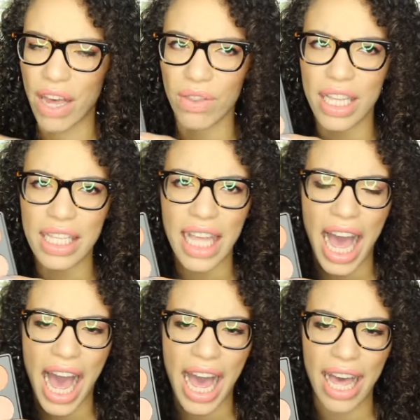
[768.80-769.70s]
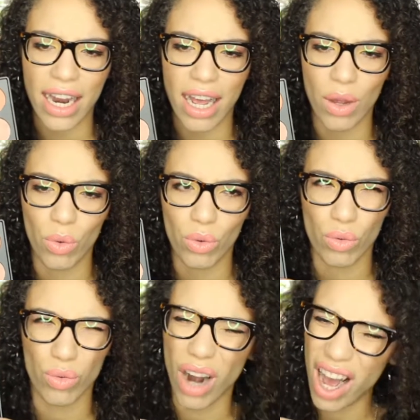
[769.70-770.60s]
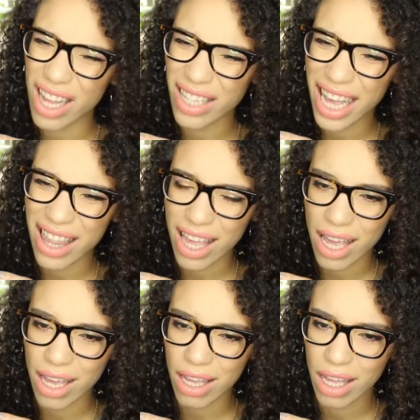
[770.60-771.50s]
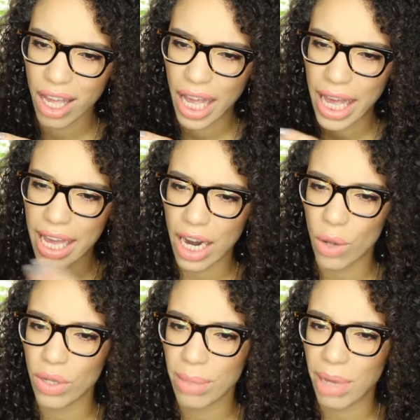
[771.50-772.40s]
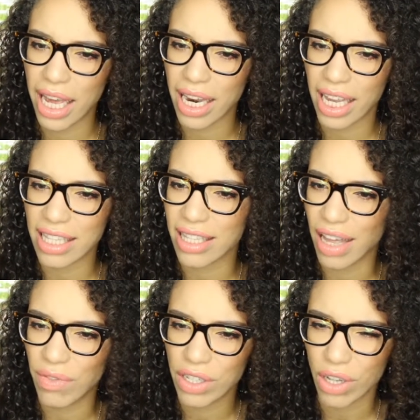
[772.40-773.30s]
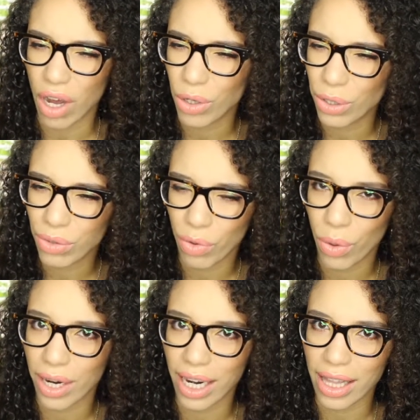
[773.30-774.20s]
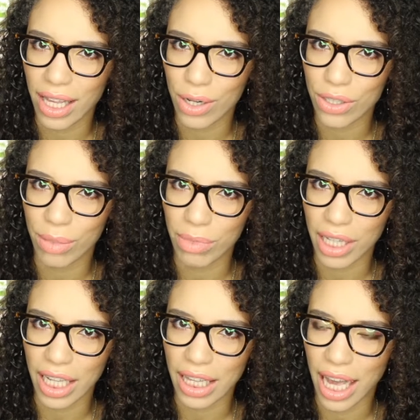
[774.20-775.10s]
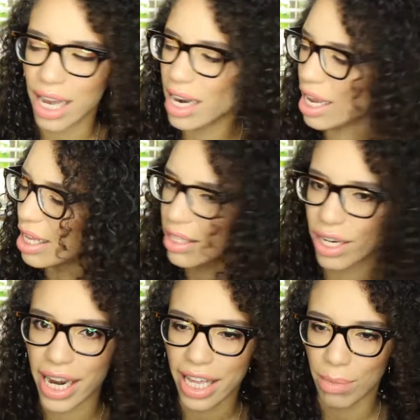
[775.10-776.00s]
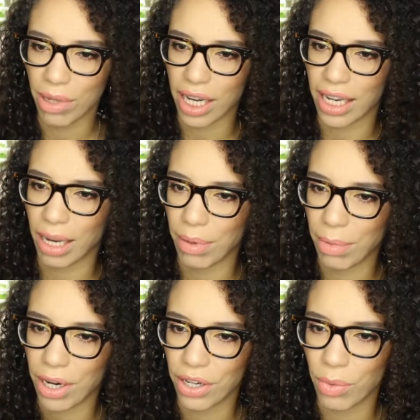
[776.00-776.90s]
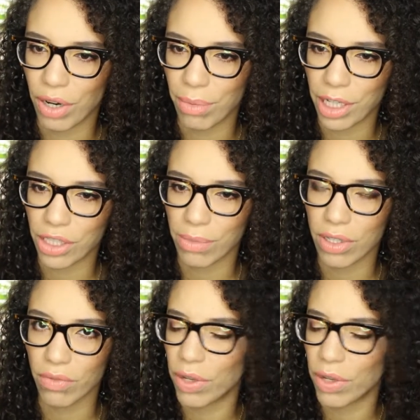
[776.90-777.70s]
found this at Ross, I think, and I only paid like $7 for it, I think, or something like that. Sorry, I keep looking down my monitor. I want to make sure I'm still